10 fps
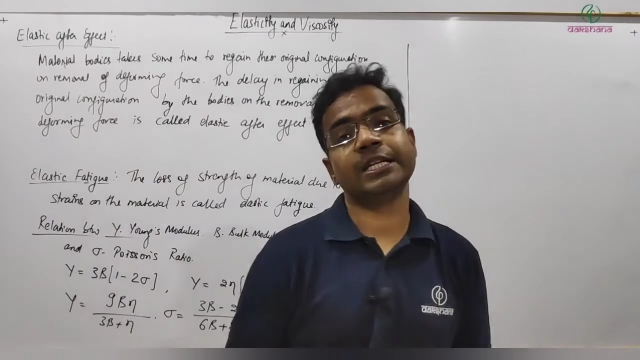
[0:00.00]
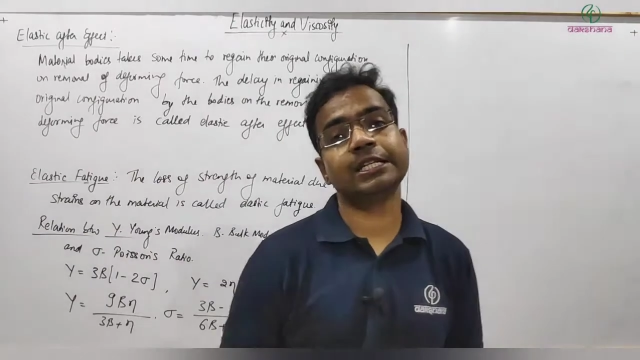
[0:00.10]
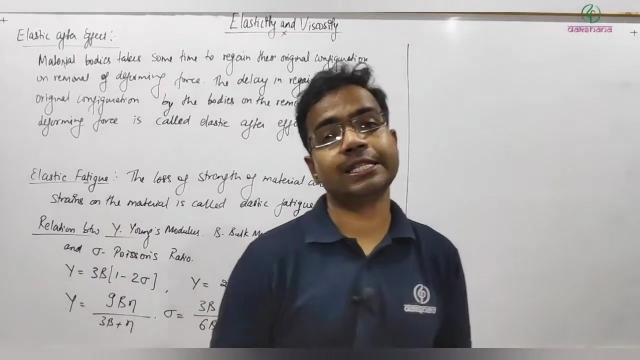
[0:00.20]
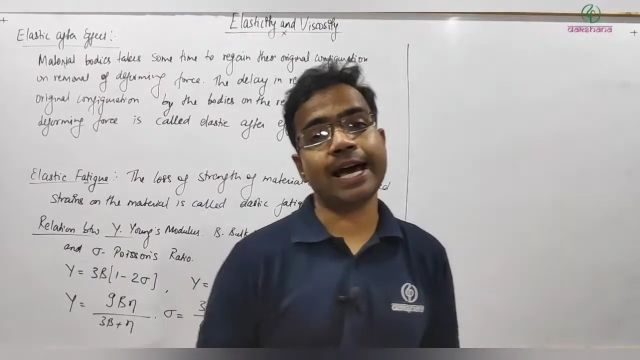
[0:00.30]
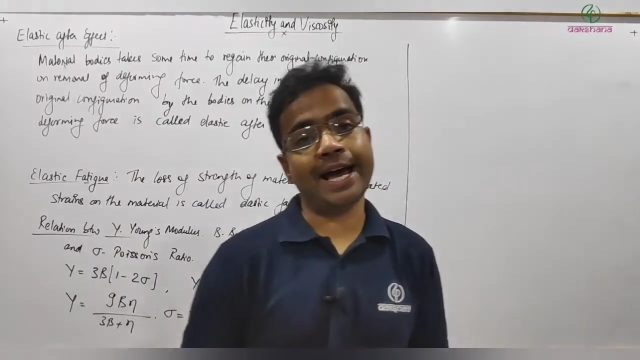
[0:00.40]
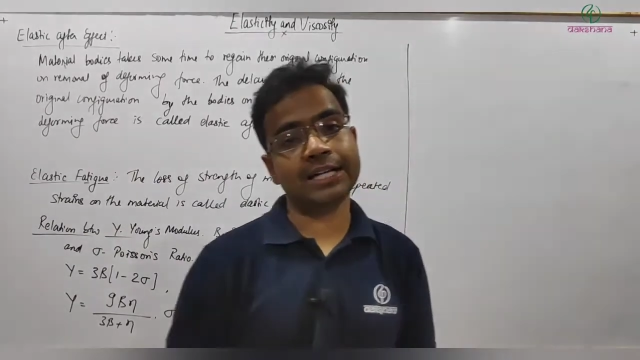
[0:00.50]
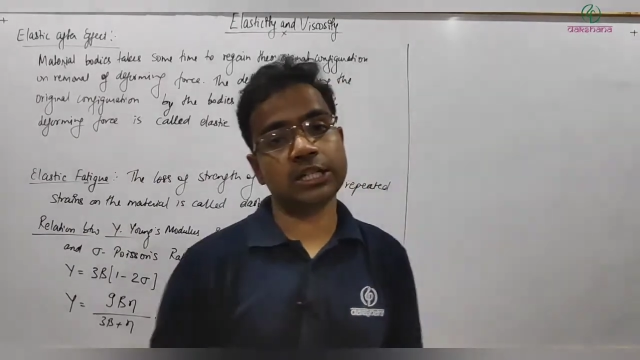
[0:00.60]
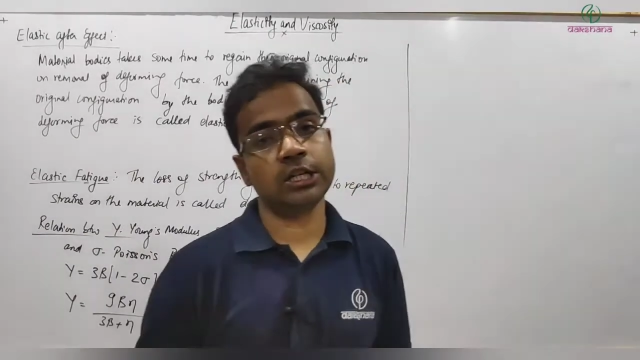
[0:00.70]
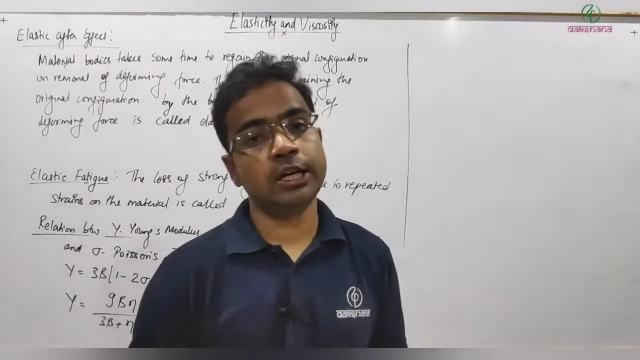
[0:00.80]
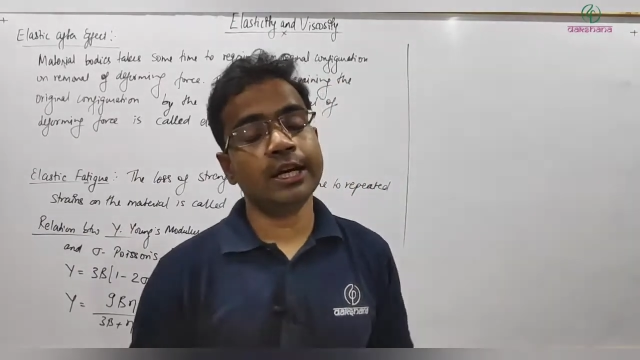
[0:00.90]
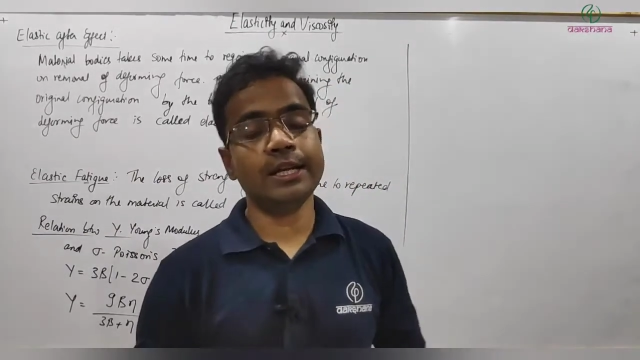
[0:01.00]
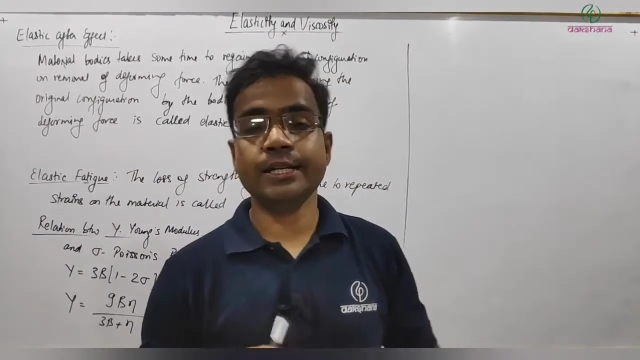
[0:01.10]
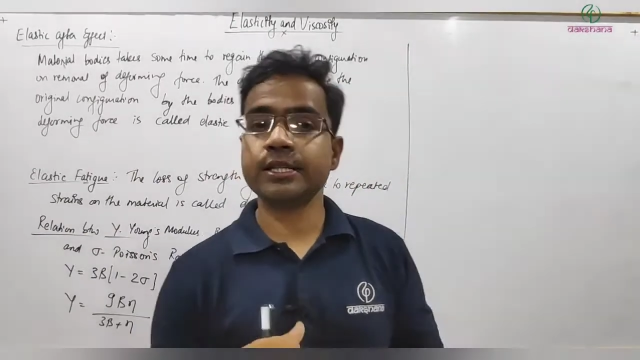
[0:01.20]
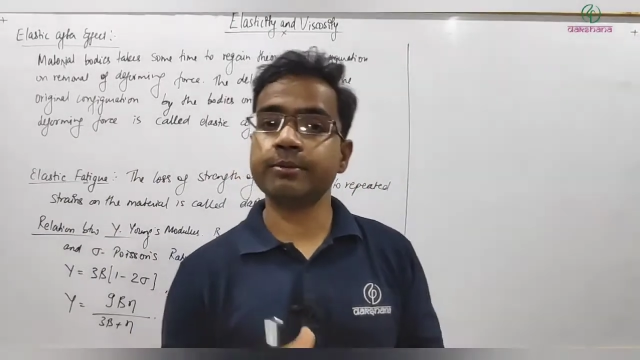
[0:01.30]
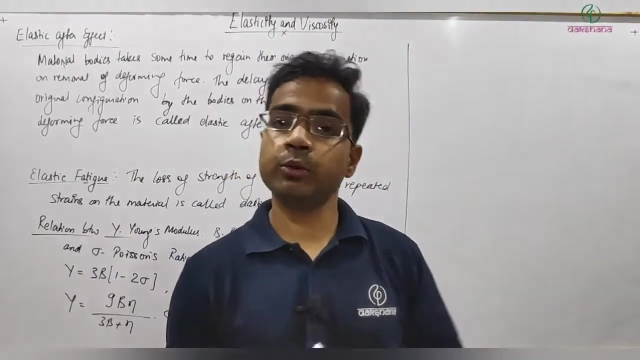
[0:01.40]
is that,
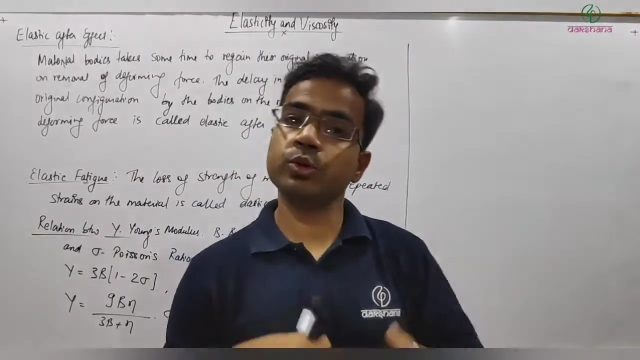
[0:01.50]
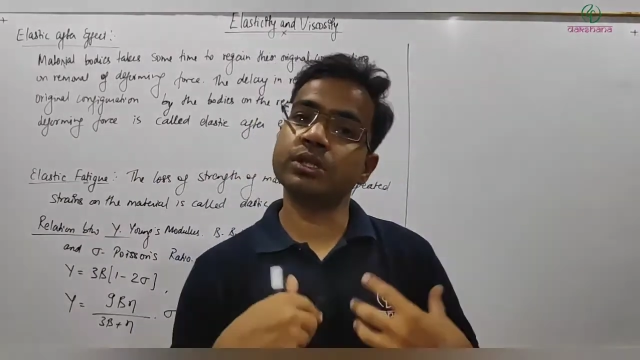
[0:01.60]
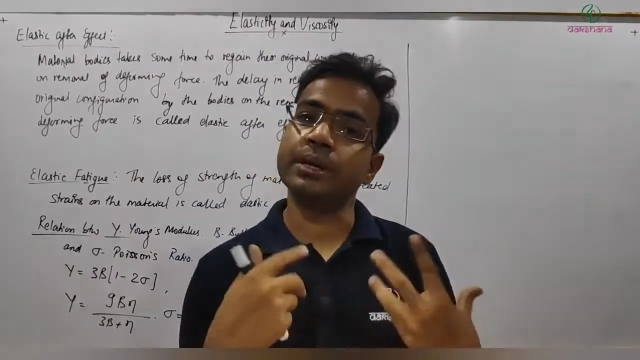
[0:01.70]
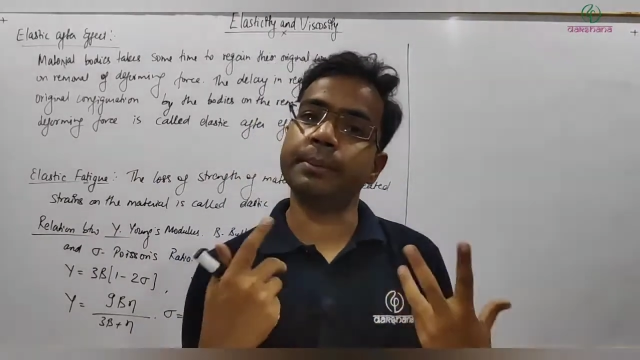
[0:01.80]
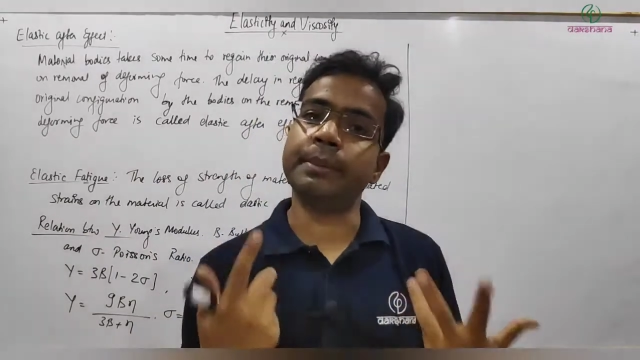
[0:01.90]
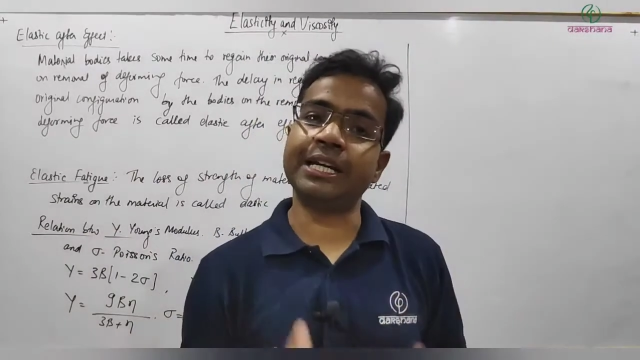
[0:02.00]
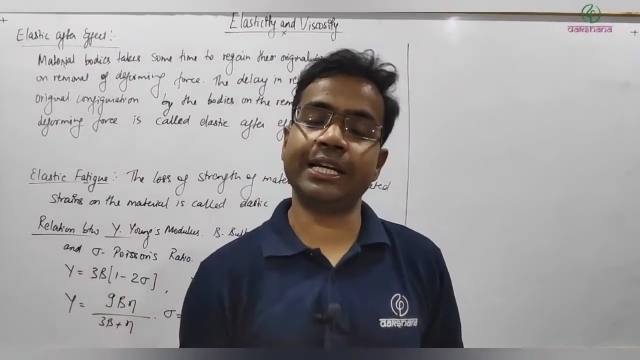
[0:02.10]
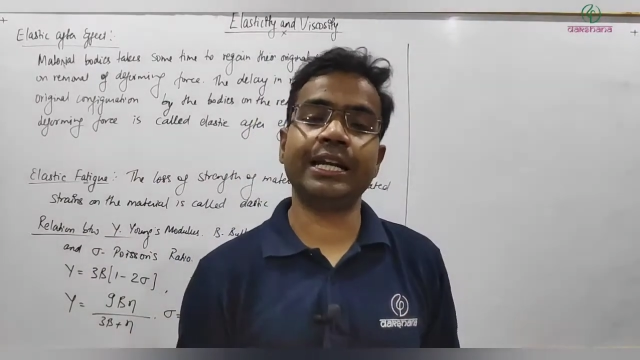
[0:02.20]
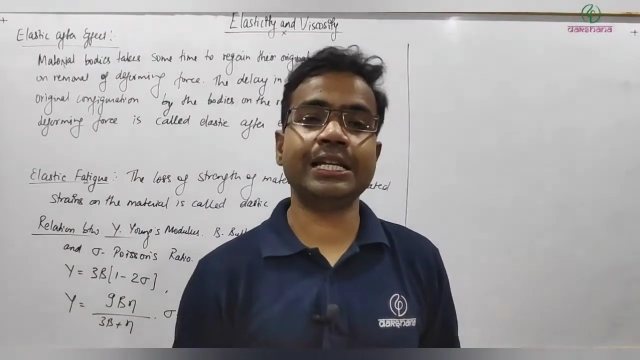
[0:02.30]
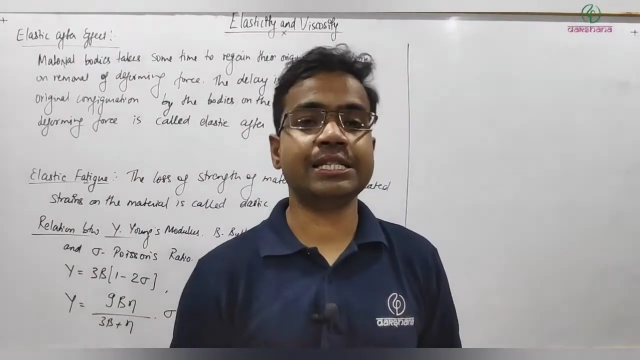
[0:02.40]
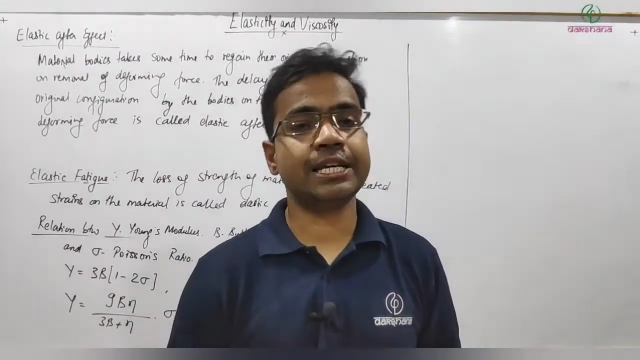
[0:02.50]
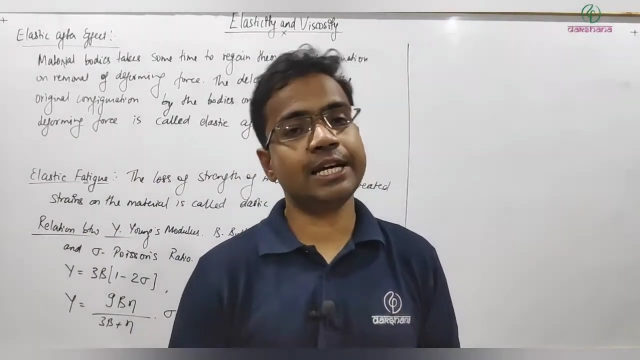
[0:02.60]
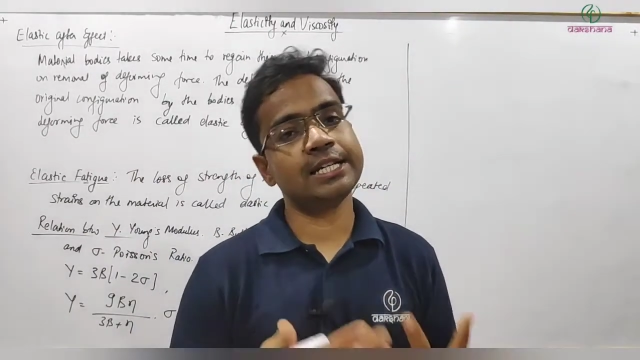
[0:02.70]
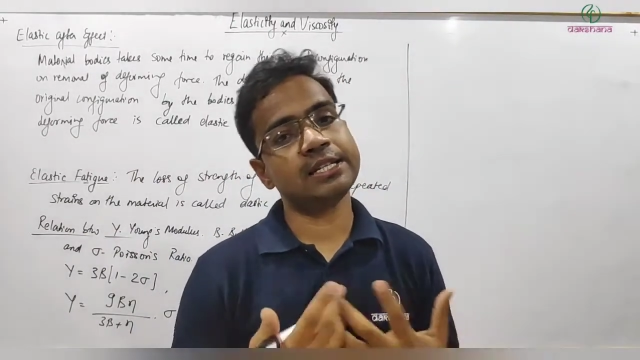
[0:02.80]
let's suppose some material is there,